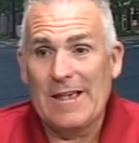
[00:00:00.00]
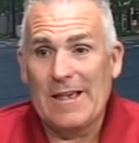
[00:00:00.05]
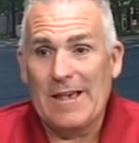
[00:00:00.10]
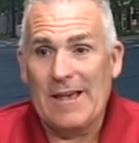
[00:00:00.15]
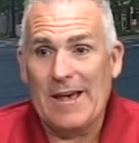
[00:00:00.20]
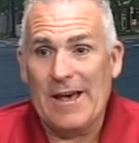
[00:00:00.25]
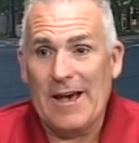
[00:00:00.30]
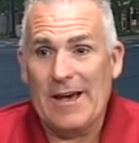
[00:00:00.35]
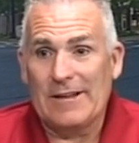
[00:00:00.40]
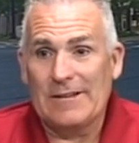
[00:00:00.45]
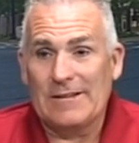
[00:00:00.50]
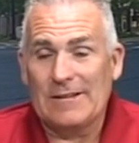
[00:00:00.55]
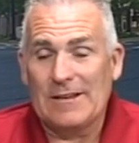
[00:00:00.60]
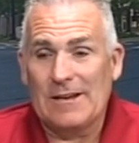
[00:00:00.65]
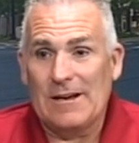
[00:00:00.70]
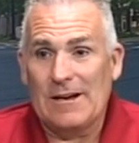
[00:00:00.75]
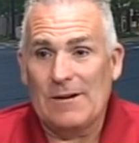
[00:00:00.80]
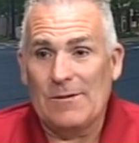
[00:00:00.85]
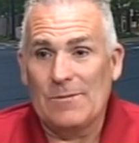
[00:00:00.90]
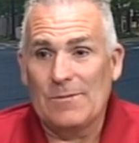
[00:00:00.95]
They
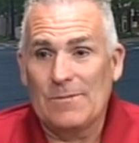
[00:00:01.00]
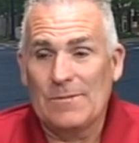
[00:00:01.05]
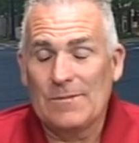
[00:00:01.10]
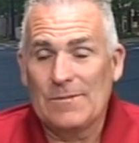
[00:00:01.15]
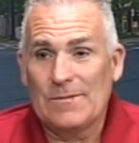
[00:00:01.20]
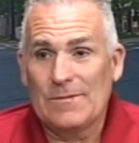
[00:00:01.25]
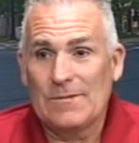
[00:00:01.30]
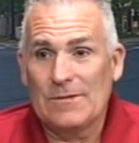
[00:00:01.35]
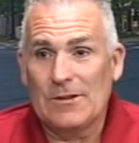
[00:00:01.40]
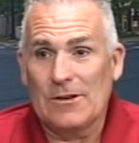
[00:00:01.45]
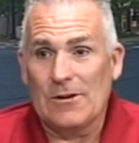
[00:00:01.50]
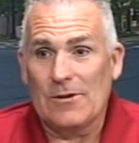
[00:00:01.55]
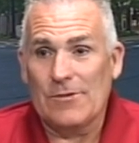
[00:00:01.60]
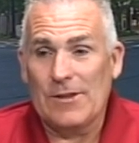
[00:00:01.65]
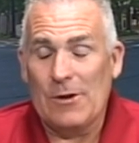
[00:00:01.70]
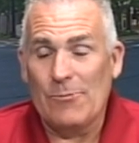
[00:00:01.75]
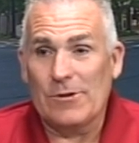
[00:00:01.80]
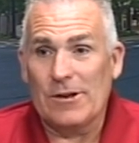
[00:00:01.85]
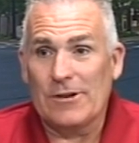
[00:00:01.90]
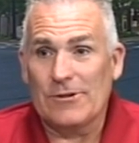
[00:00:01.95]

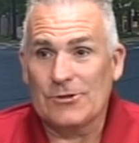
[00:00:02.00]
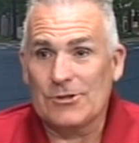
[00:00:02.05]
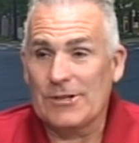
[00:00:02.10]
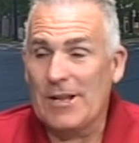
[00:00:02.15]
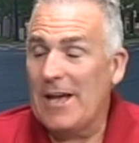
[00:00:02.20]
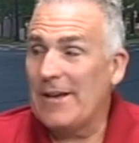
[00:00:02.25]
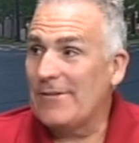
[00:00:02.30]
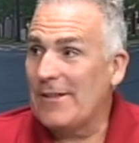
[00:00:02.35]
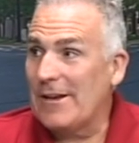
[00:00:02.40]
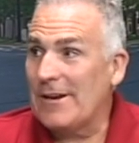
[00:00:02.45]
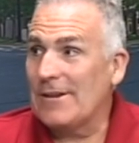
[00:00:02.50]
would understand that.